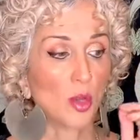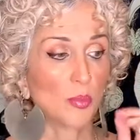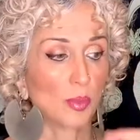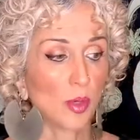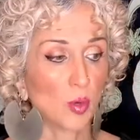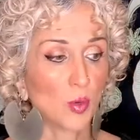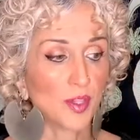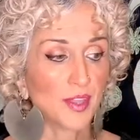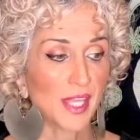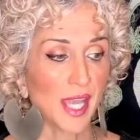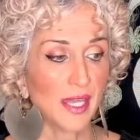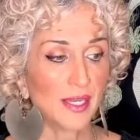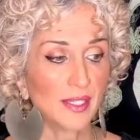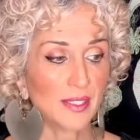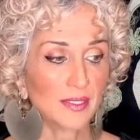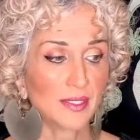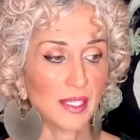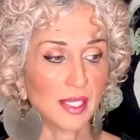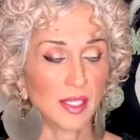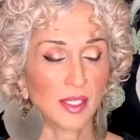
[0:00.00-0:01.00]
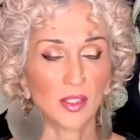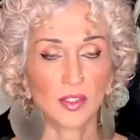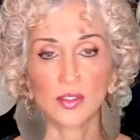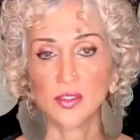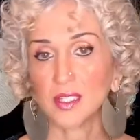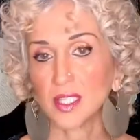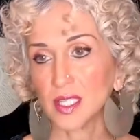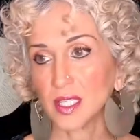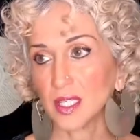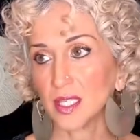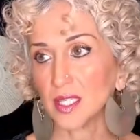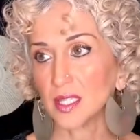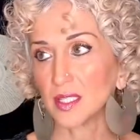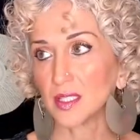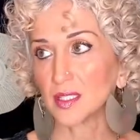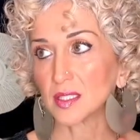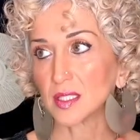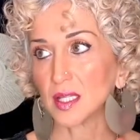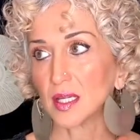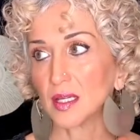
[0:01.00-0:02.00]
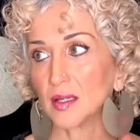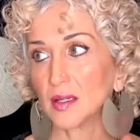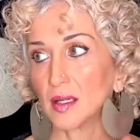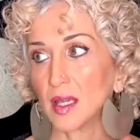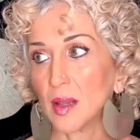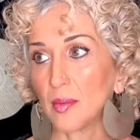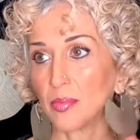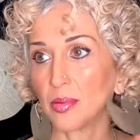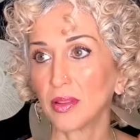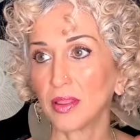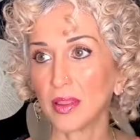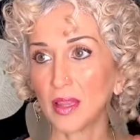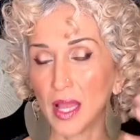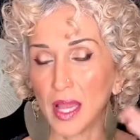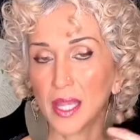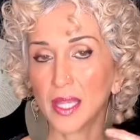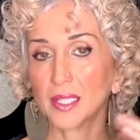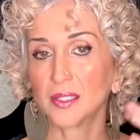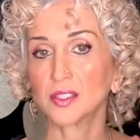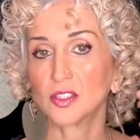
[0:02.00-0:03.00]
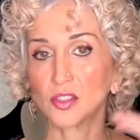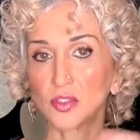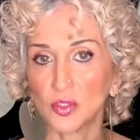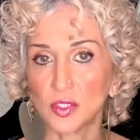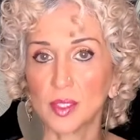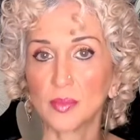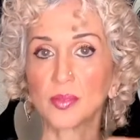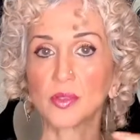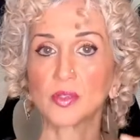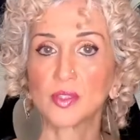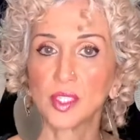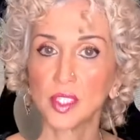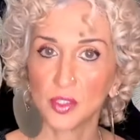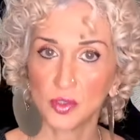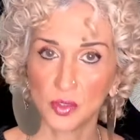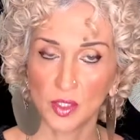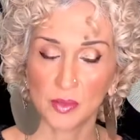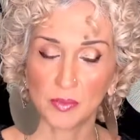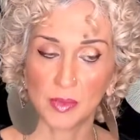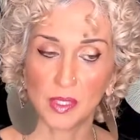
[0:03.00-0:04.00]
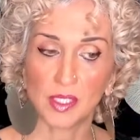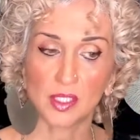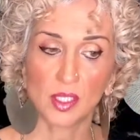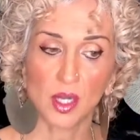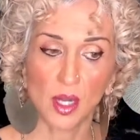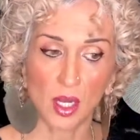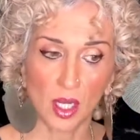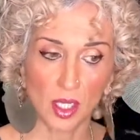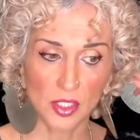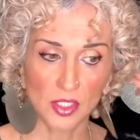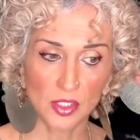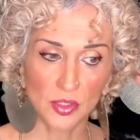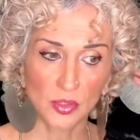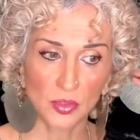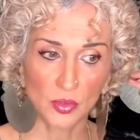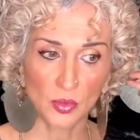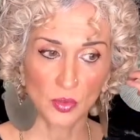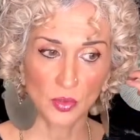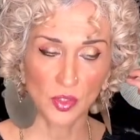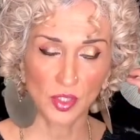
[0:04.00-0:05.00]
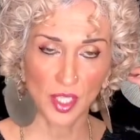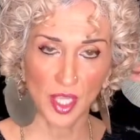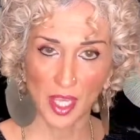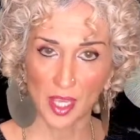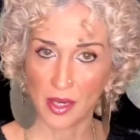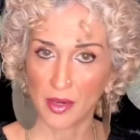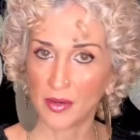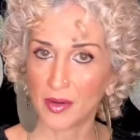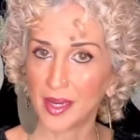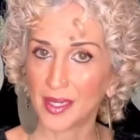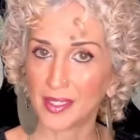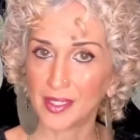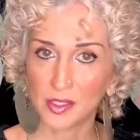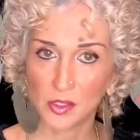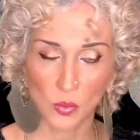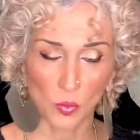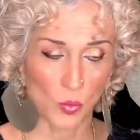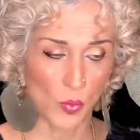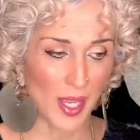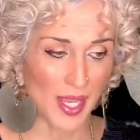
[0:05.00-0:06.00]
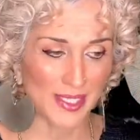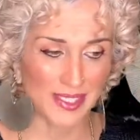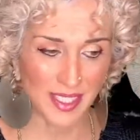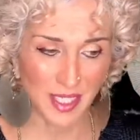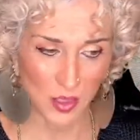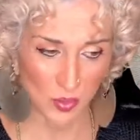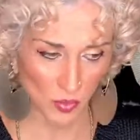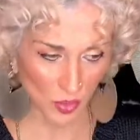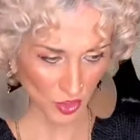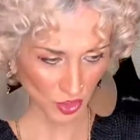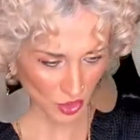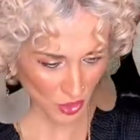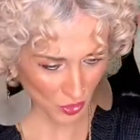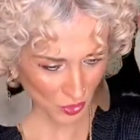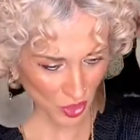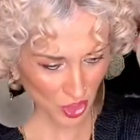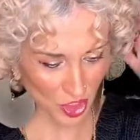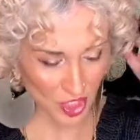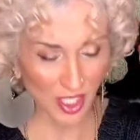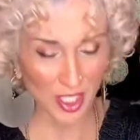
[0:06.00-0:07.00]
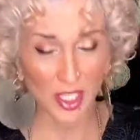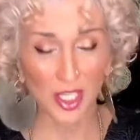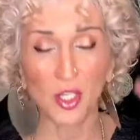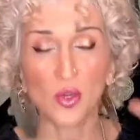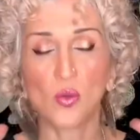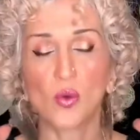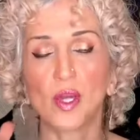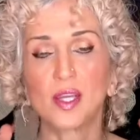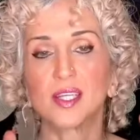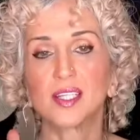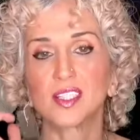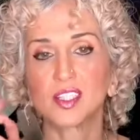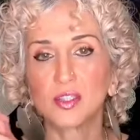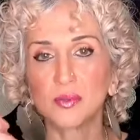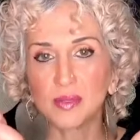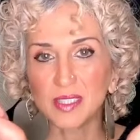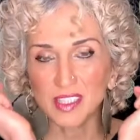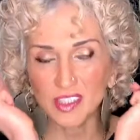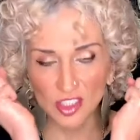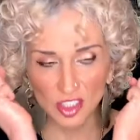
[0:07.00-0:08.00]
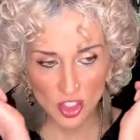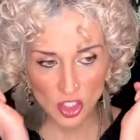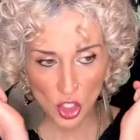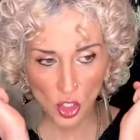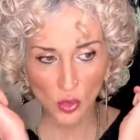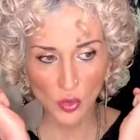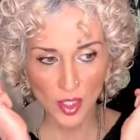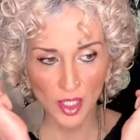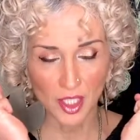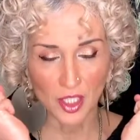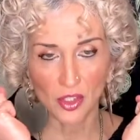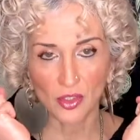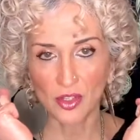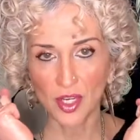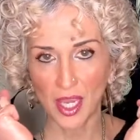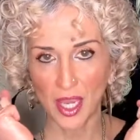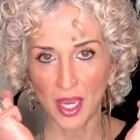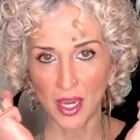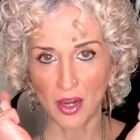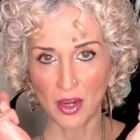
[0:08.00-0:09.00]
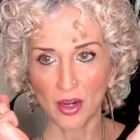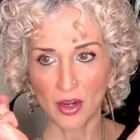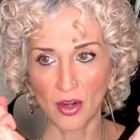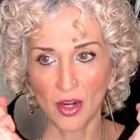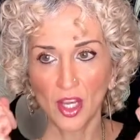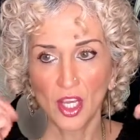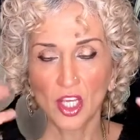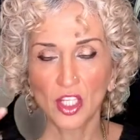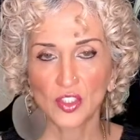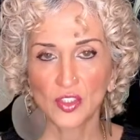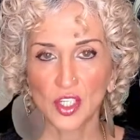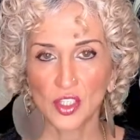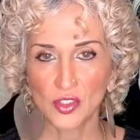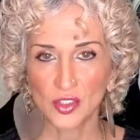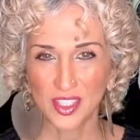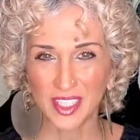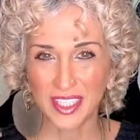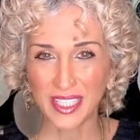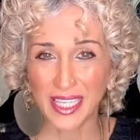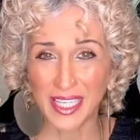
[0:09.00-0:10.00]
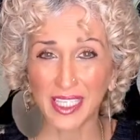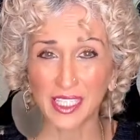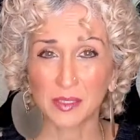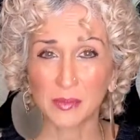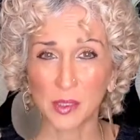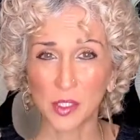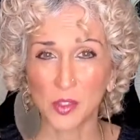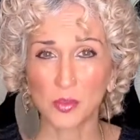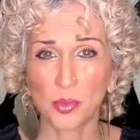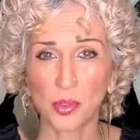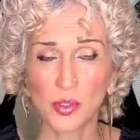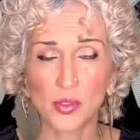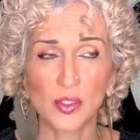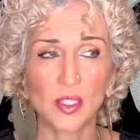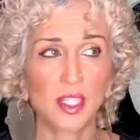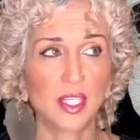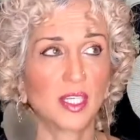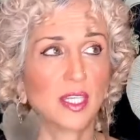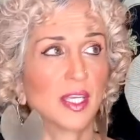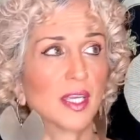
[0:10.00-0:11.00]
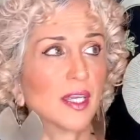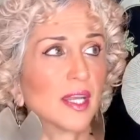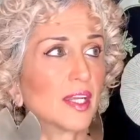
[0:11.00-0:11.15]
But what that entails is applying the two-step protein treatment onto the hair and it's wet and you want to squish it in and you want it to be soaking your hair so that you can get as much protein in.